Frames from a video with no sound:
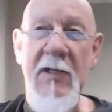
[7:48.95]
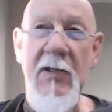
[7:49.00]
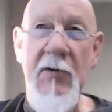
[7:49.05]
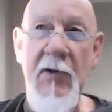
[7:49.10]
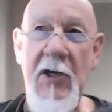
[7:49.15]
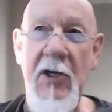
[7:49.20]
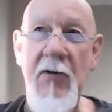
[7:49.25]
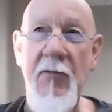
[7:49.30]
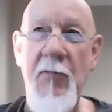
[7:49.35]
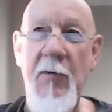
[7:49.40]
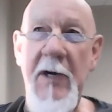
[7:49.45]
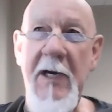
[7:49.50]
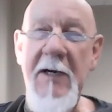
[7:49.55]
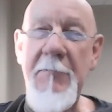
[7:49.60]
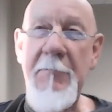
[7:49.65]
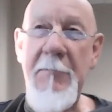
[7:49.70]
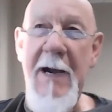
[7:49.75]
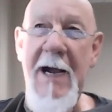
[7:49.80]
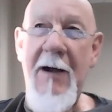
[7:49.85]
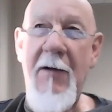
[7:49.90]
you can read
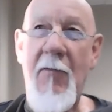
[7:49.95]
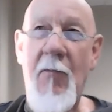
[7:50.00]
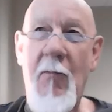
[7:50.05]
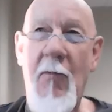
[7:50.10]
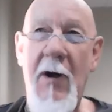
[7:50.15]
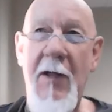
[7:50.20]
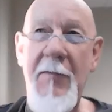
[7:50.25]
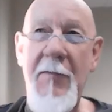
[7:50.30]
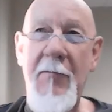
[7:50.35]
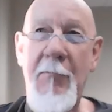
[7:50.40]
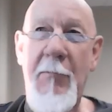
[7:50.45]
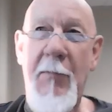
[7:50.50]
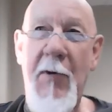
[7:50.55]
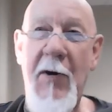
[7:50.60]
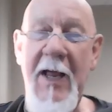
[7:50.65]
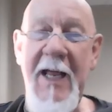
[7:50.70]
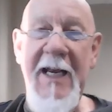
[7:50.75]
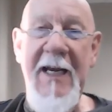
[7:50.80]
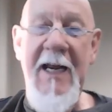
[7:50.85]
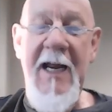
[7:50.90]
about what
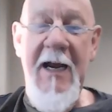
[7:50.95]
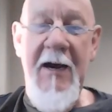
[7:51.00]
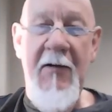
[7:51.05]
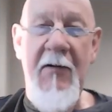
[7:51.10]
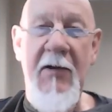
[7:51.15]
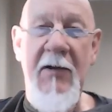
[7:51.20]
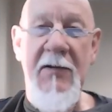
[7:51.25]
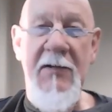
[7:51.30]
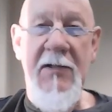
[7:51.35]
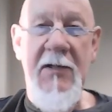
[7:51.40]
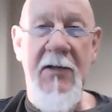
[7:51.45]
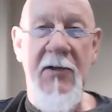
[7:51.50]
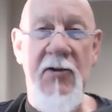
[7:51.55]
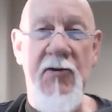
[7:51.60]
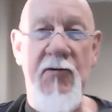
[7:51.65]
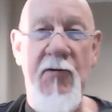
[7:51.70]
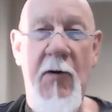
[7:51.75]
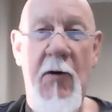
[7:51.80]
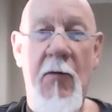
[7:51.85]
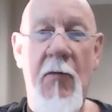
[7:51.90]
brain areas
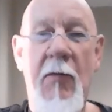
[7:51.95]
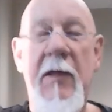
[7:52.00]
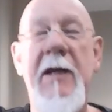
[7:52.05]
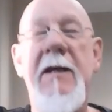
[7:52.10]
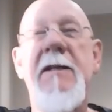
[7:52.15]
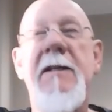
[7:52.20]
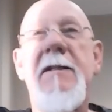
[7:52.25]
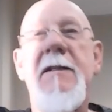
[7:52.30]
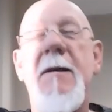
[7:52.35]
control this.